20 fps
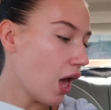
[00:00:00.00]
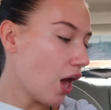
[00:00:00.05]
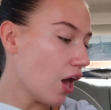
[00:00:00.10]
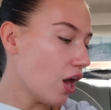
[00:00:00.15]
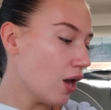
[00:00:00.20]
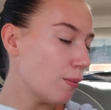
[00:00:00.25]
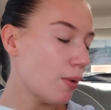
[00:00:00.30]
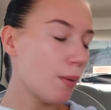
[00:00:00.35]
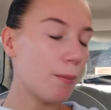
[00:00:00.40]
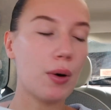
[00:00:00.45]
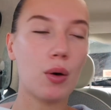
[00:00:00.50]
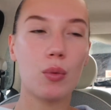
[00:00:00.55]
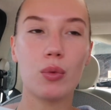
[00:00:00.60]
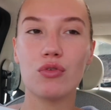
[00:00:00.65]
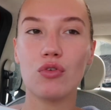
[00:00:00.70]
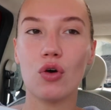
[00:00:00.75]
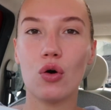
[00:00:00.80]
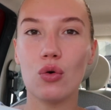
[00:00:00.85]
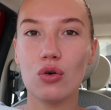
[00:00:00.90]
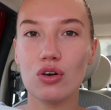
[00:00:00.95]
um, but
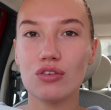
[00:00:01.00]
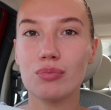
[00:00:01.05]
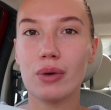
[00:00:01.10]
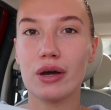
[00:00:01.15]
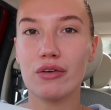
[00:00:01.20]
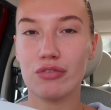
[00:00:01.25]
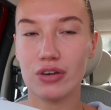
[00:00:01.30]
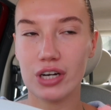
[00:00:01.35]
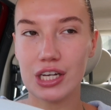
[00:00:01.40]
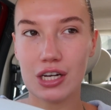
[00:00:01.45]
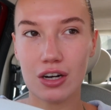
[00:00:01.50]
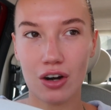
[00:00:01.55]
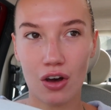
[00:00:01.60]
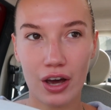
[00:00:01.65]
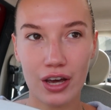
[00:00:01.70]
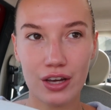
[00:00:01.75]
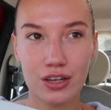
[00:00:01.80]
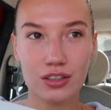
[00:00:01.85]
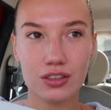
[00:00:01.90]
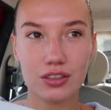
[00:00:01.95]
with all of my three
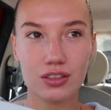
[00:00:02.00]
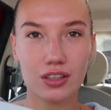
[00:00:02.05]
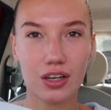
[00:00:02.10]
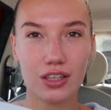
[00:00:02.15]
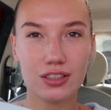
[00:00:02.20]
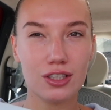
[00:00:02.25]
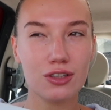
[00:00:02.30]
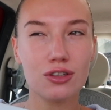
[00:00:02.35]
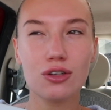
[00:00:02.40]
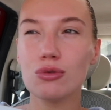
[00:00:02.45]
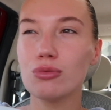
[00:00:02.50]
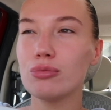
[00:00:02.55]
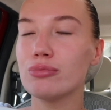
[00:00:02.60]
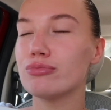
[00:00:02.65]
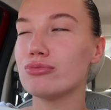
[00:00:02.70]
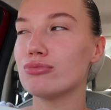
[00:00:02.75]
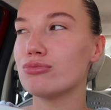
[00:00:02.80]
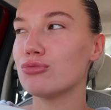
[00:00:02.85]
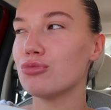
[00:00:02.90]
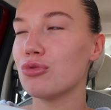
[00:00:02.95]
clients, I don't know
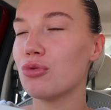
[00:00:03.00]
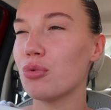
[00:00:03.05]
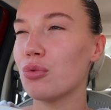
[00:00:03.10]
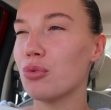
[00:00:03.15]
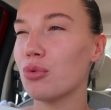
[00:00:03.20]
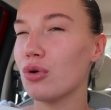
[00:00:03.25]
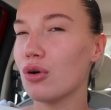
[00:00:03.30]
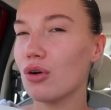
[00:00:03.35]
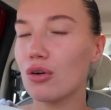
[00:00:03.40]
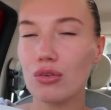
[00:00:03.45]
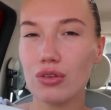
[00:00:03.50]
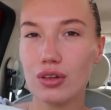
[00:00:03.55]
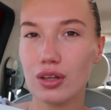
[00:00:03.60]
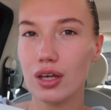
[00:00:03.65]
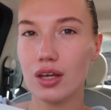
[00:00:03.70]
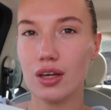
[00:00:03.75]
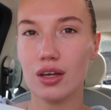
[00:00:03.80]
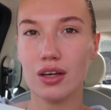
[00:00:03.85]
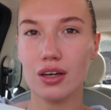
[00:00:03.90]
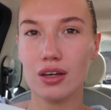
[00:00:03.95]
what
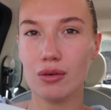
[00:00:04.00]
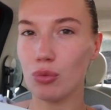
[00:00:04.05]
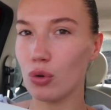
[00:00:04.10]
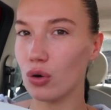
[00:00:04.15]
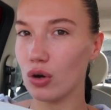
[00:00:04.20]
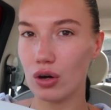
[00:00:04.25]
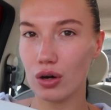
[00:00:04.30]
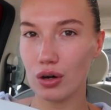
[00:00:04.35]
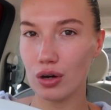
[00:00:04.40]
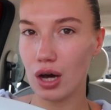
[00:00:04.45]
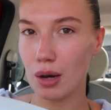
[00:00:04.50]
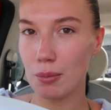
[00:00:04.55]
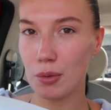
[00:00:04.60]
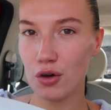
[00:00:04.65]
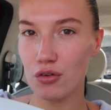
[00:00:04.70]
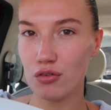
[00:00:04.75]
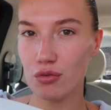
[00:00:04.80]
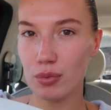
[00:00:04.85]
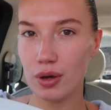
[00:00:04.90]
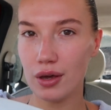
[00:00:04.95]
the what come
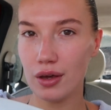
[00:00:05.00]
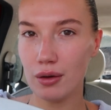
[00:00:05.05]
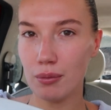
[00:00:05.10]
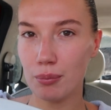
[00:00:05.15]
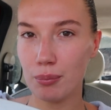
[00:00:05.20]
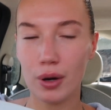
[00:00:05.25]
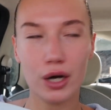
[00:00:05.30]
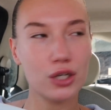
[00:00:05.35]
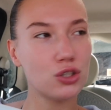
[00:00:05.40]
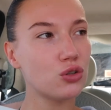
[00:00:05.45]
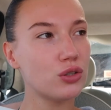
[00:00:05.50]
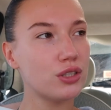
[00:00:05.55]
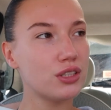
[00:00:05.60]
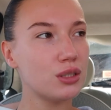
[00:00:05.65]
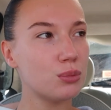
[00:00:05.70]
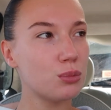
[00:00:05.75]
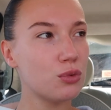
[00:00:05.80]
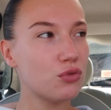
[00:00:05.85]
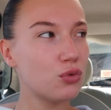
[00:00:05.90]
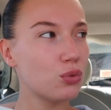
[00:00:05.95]
over me, but I joined
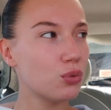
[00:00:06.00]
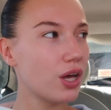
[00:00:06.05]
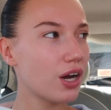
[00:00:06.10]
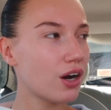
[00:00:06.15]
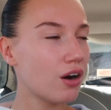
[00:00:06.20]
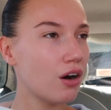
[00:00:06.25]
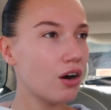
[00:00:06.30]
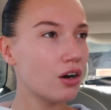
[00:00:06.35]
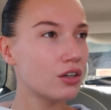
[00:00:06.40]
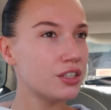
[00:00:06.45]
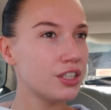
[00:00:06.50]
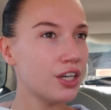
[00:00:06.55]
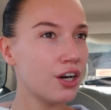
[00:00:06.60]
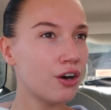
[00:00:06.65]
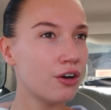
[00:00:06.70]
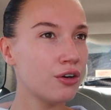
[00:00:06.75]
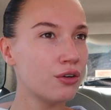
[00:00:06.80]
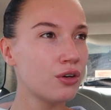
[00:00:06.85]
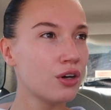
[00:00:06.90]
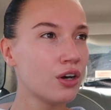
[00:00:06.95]
in with all their
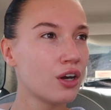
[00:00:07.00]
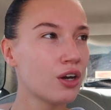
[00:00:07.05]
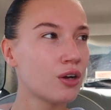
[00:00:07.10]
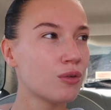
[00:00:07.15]
cardio.